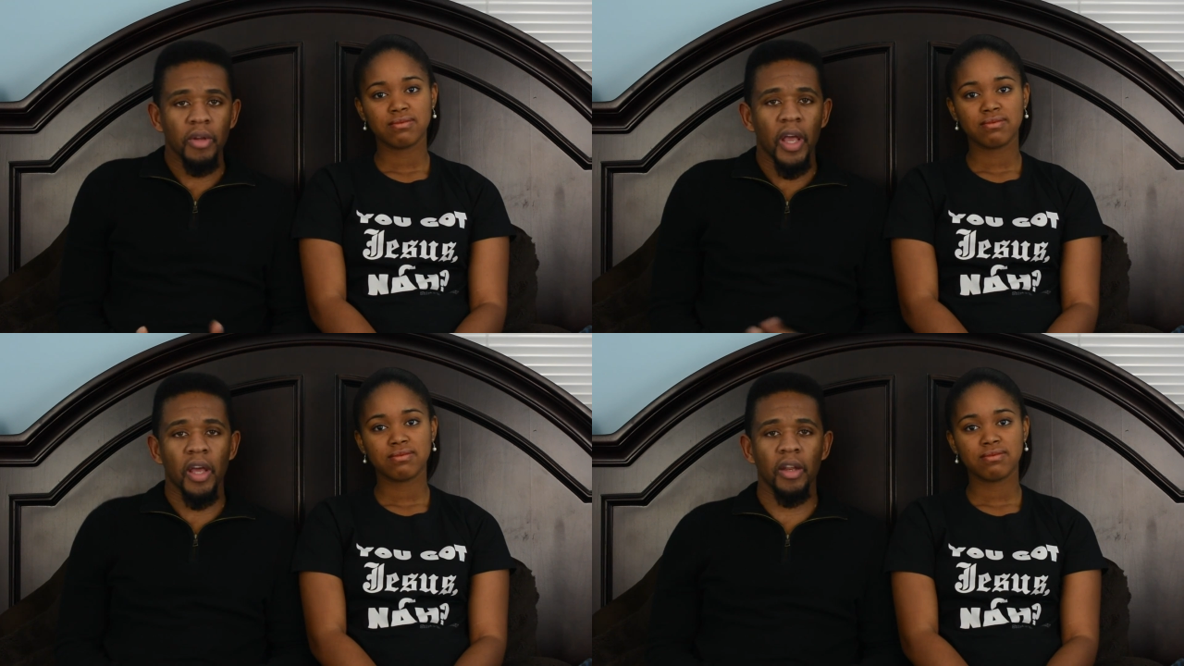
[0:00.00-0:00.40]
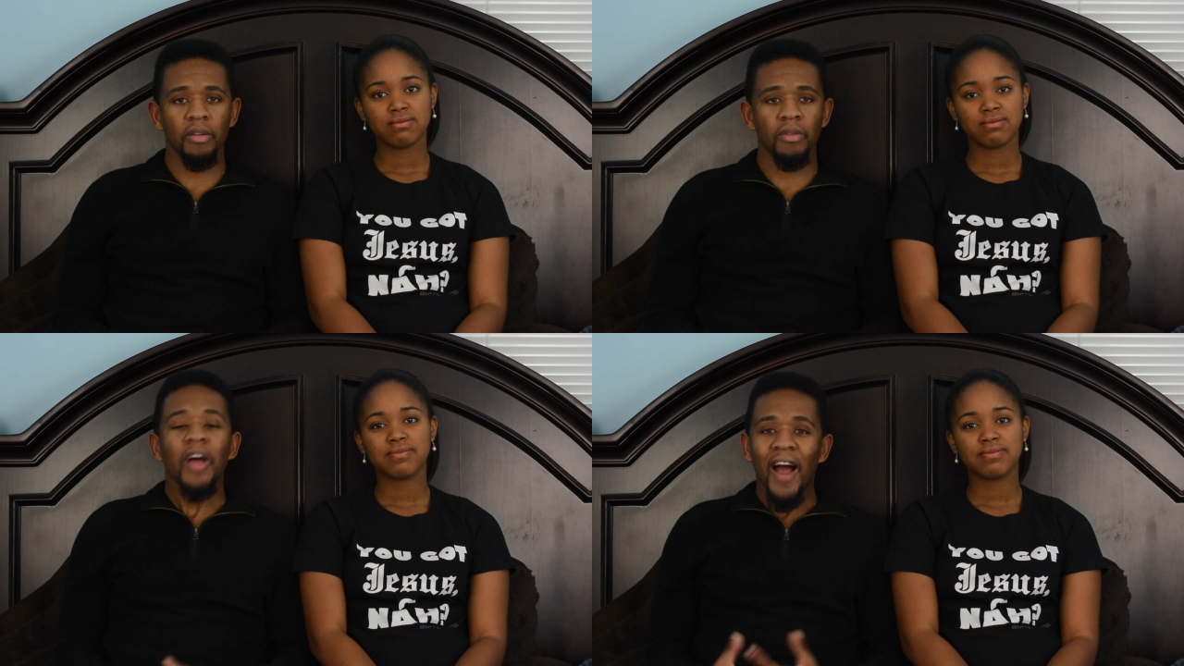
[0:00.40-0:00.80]

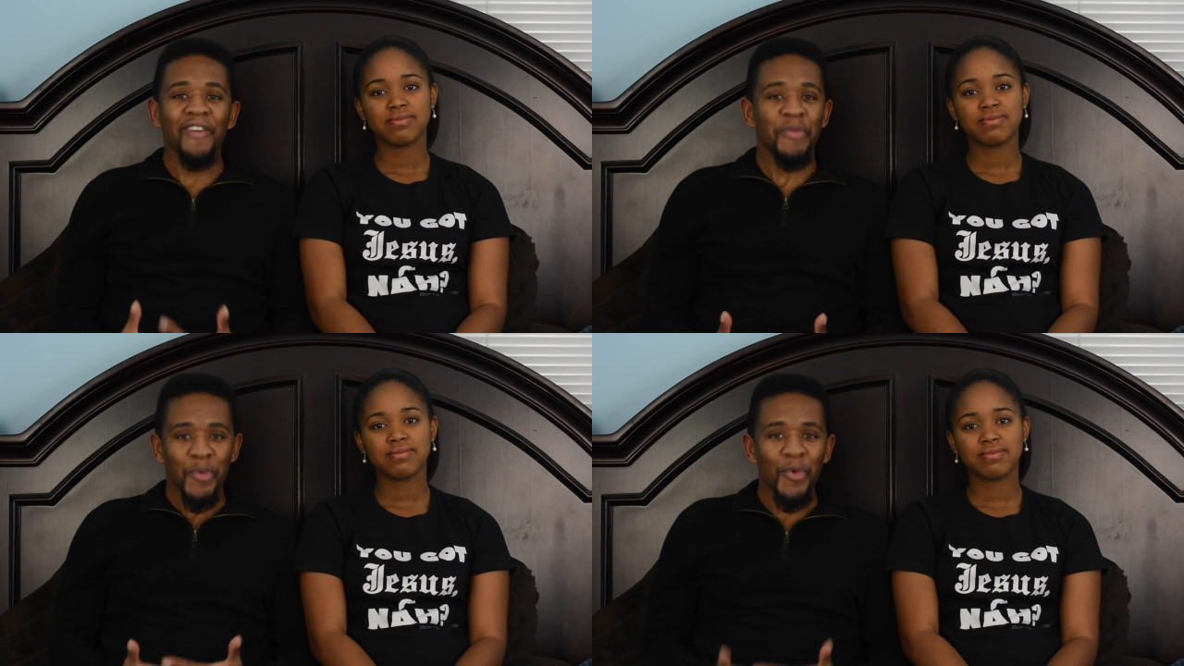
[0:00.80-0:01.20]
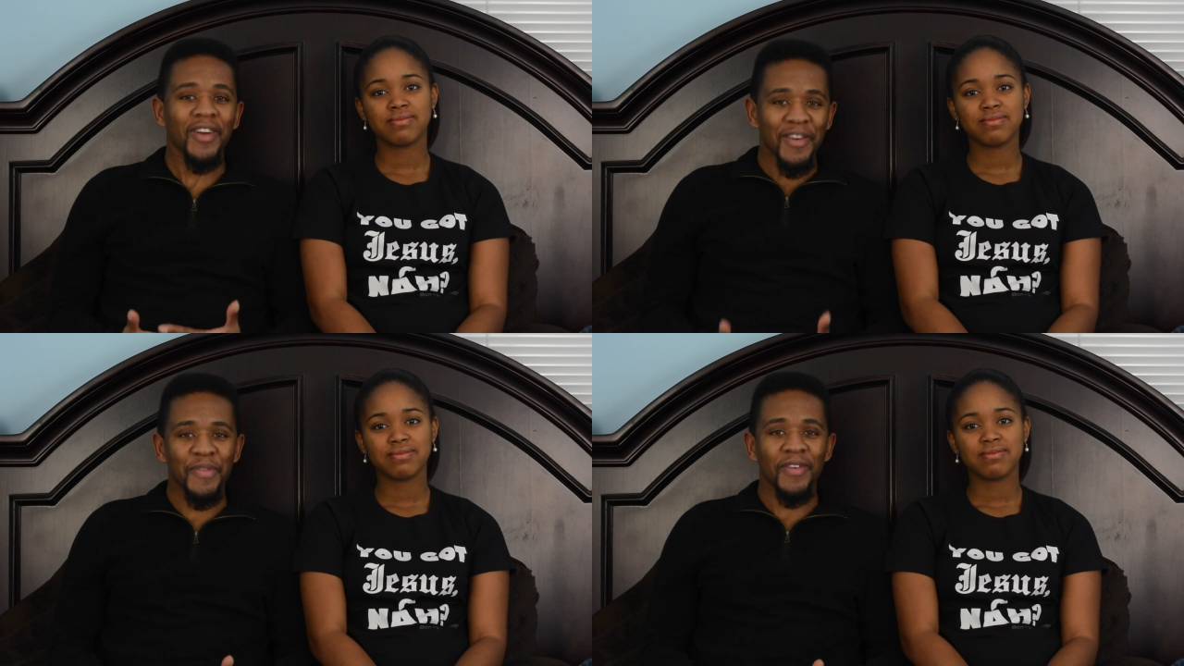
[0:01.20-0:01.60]
Speaker 1: and have been
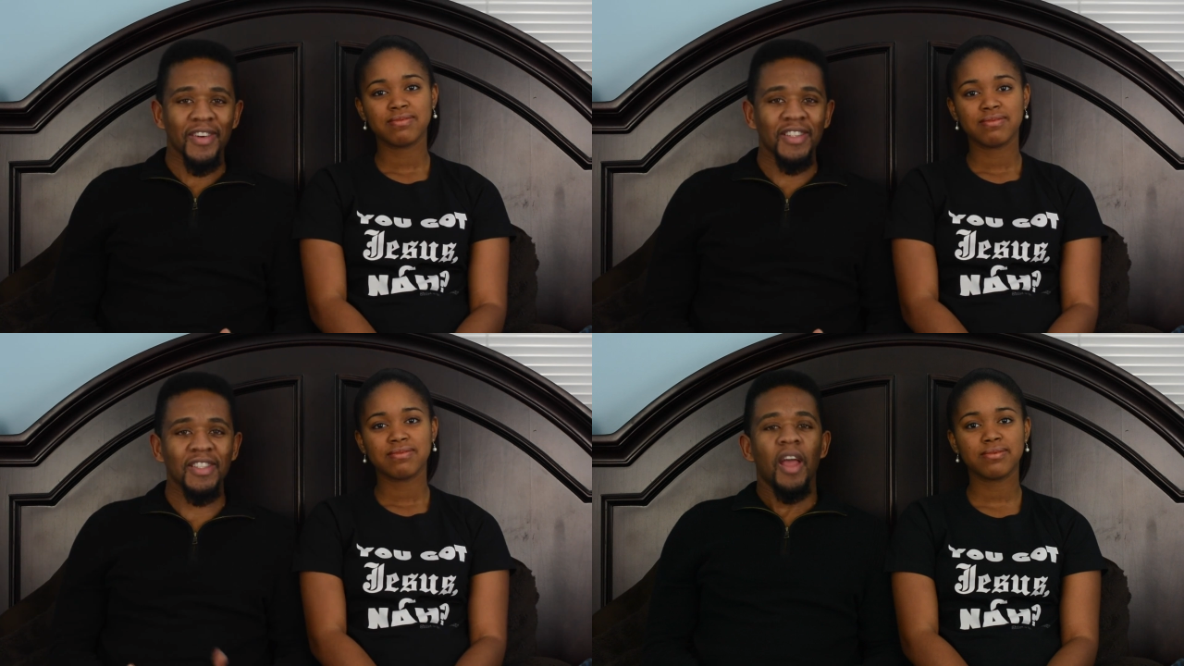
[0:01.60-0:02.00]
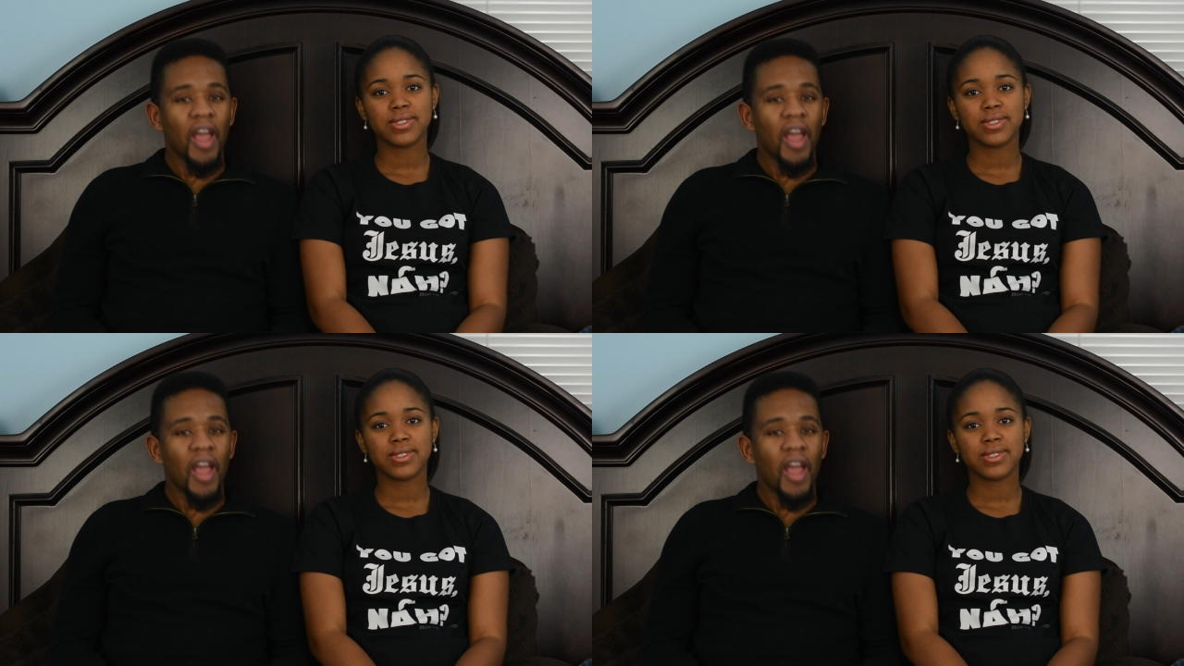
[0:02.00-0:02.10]
working for us.